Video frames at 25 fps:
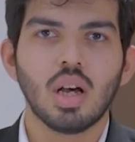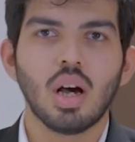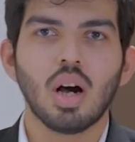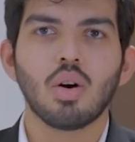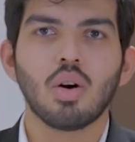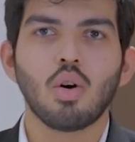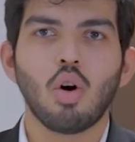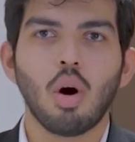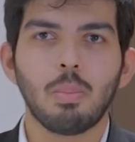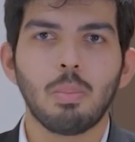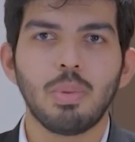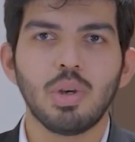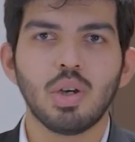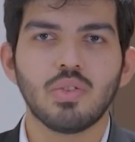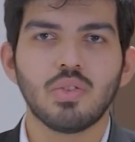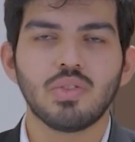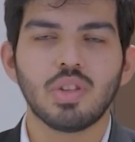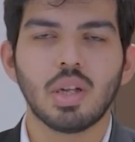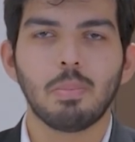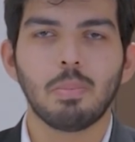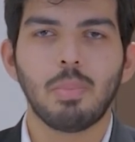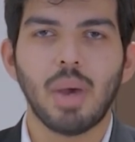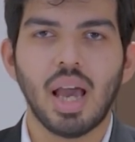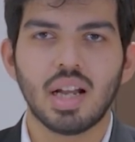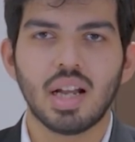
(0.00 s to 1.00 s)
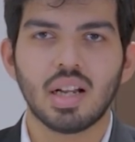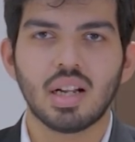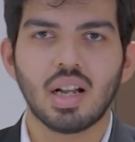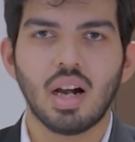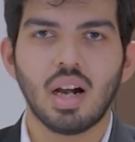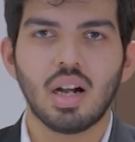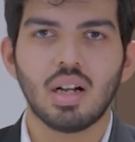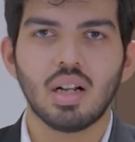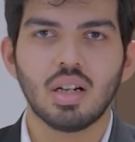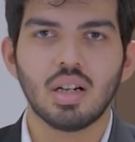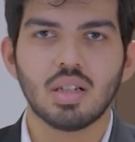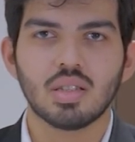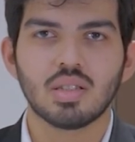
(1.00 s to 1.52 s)
a copy of their PAN
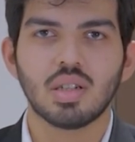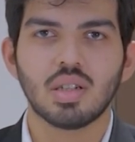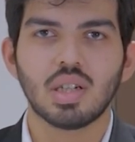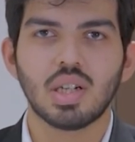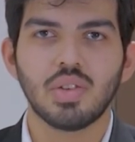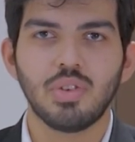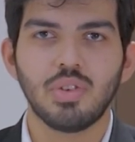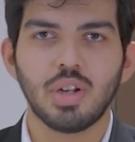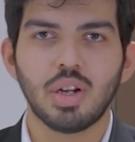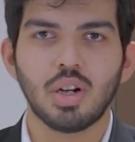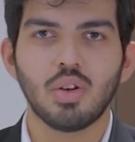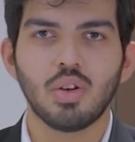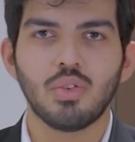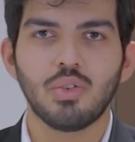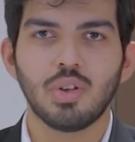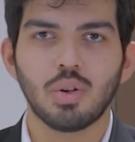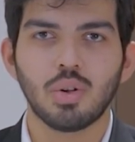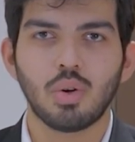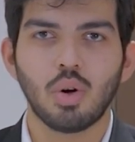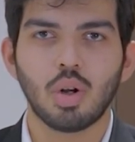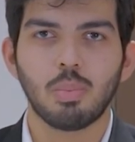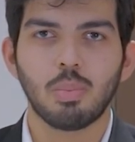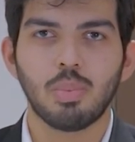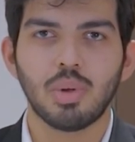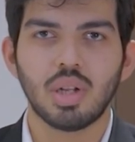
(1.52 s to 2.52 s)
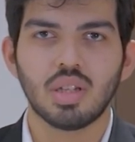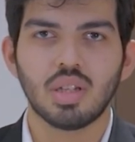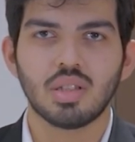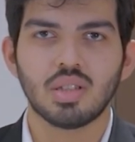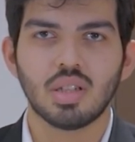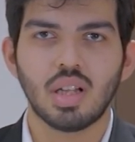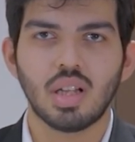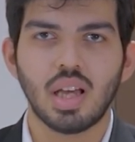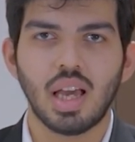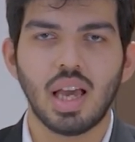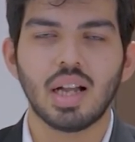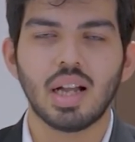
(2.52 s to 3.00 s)
card, a certificate of incorporation,